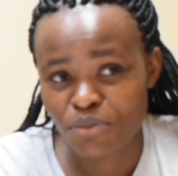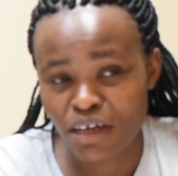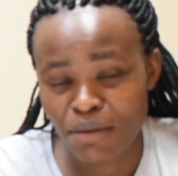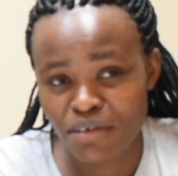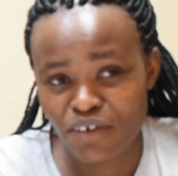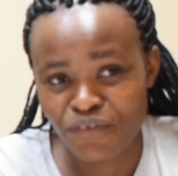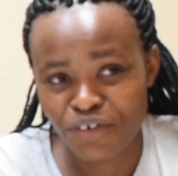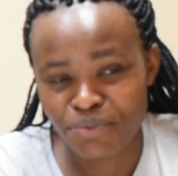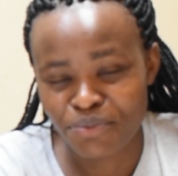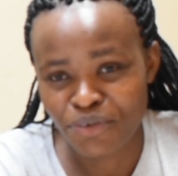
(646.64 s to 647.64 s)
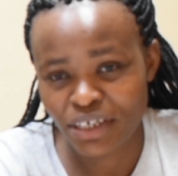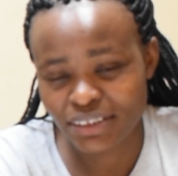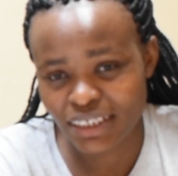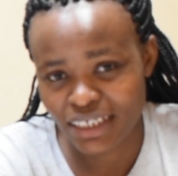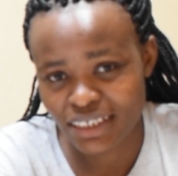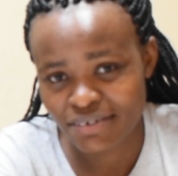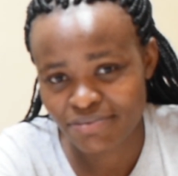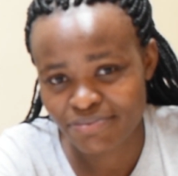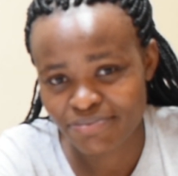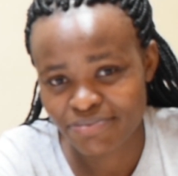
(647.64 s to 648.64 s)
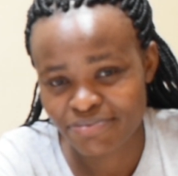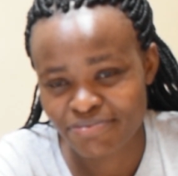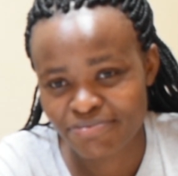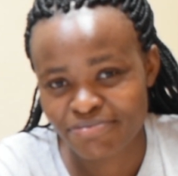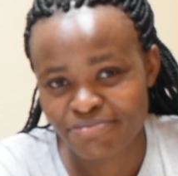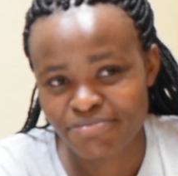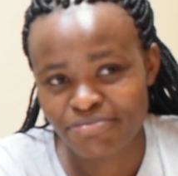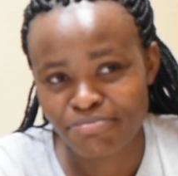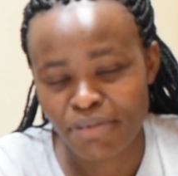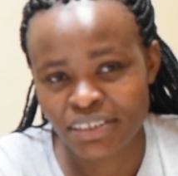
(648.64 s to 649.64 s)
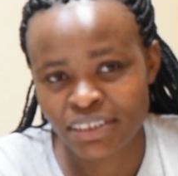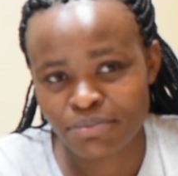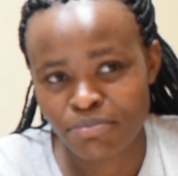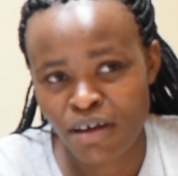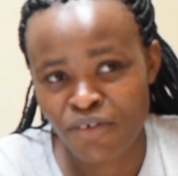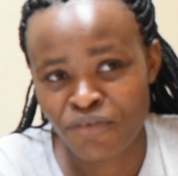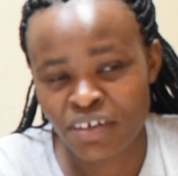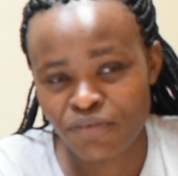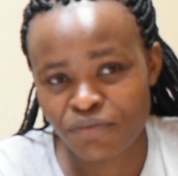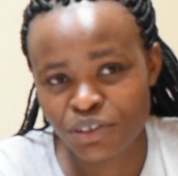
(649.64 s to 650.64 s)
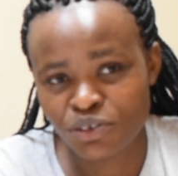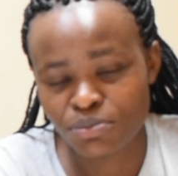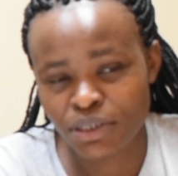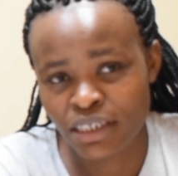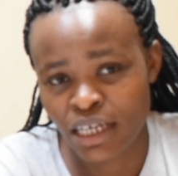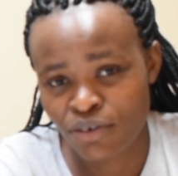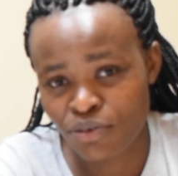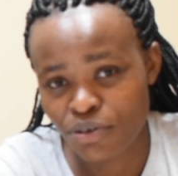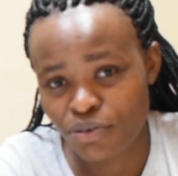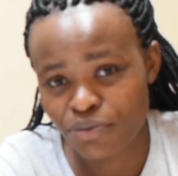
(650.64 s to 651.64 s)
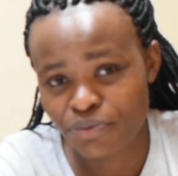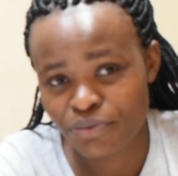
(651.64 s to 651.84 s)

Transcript: Coming from Western, but I've lived in Nakuru.